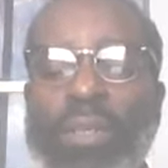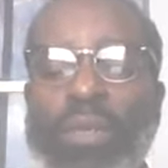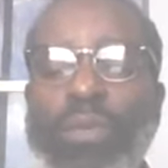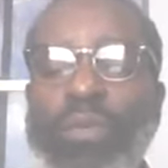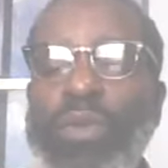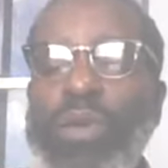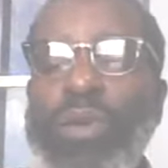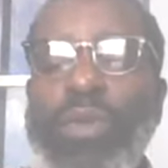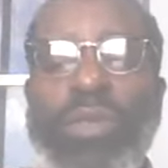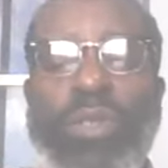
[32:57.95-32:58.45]
for
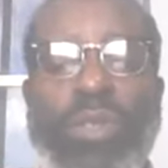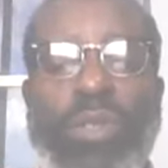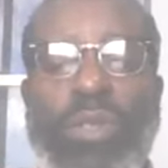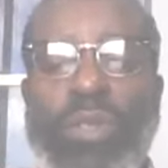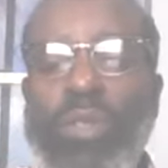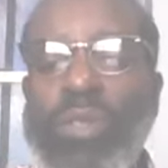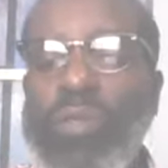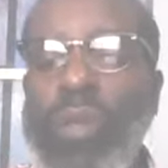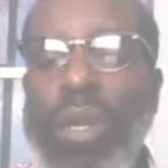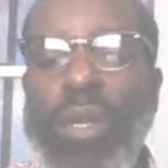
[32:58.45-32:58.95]
those who are
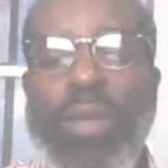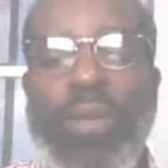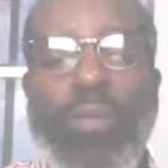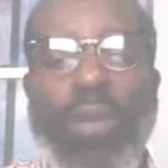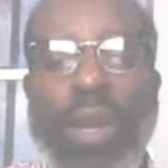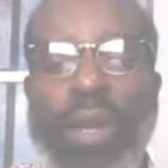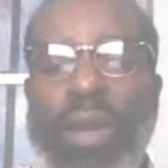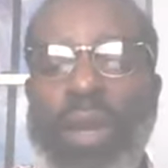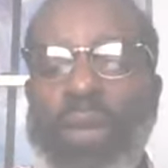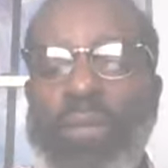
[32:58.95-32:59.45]
struggling
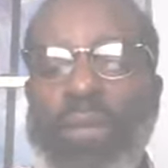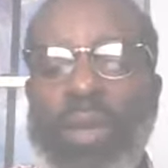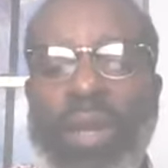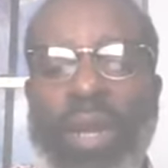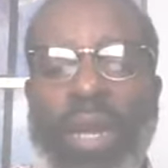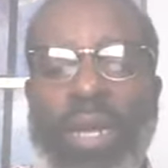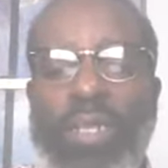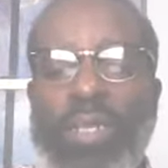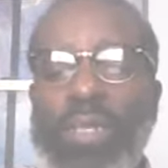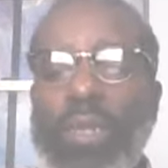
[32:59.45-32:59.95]
right now
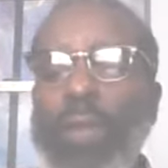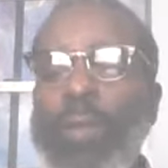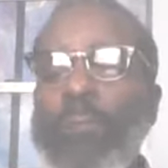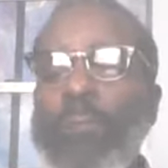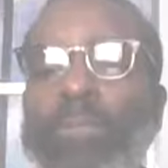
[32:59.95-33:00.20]
financially,